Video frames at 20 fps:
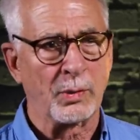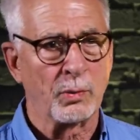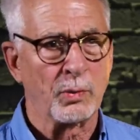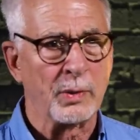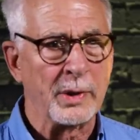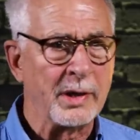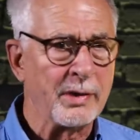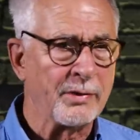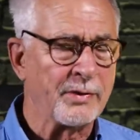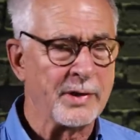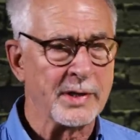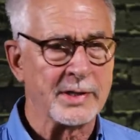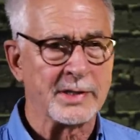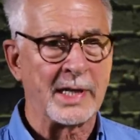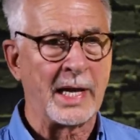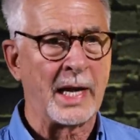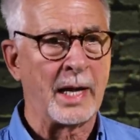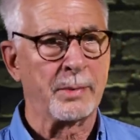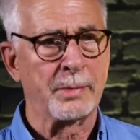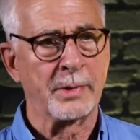rid of this
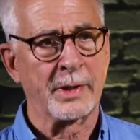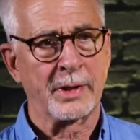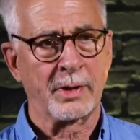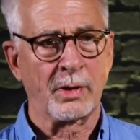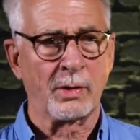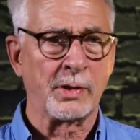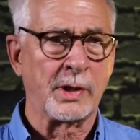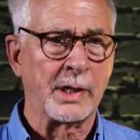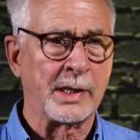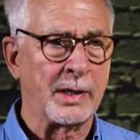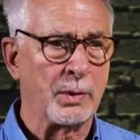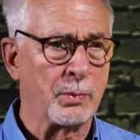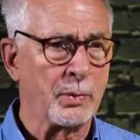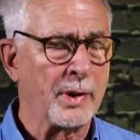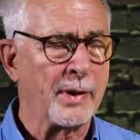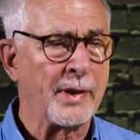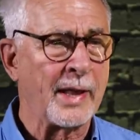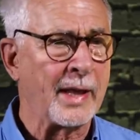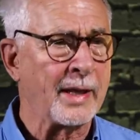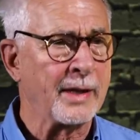habit or to get rid
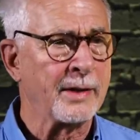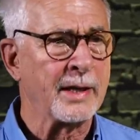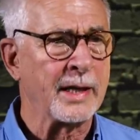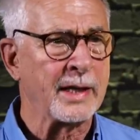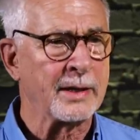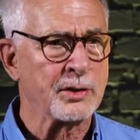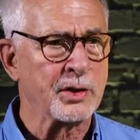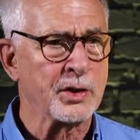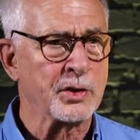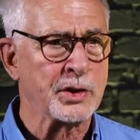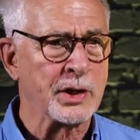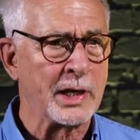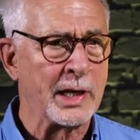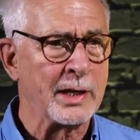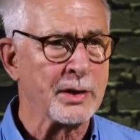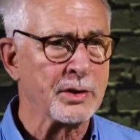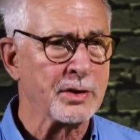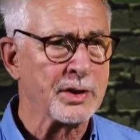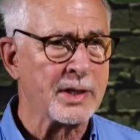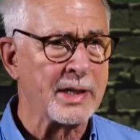of that and to
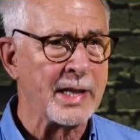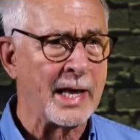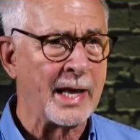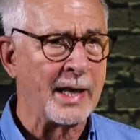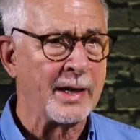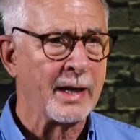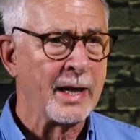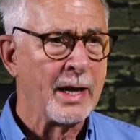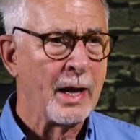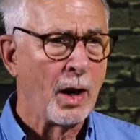change that